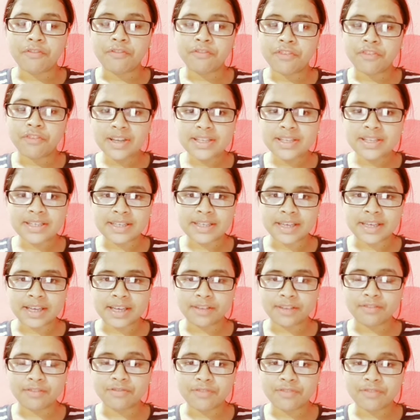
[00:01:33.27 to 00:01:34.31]
first
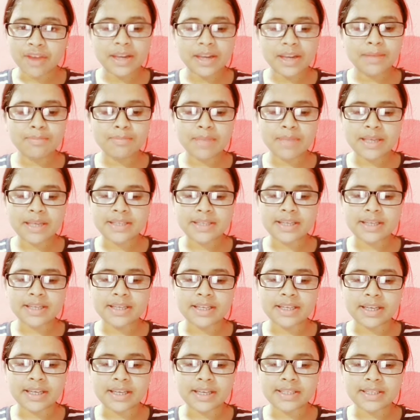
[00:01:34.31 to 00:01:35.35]
thing, very basic
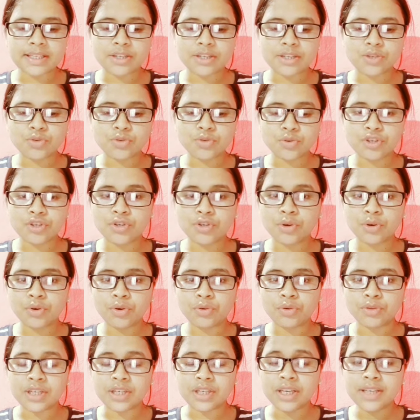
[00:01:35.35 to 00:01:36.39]
thing, is that
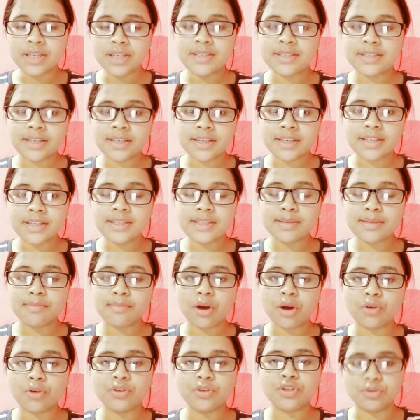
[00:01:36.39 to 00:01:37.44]
sociology studies
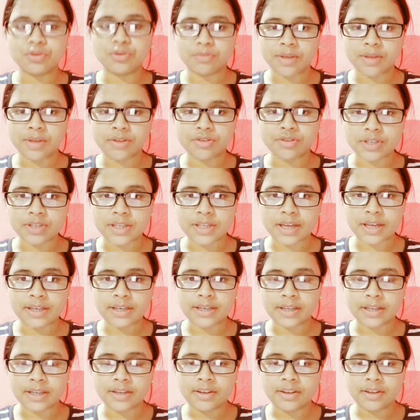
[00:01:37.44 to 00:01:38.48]
about human
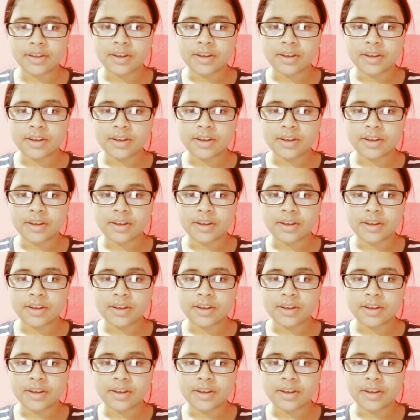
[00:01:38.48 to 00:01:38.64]
society.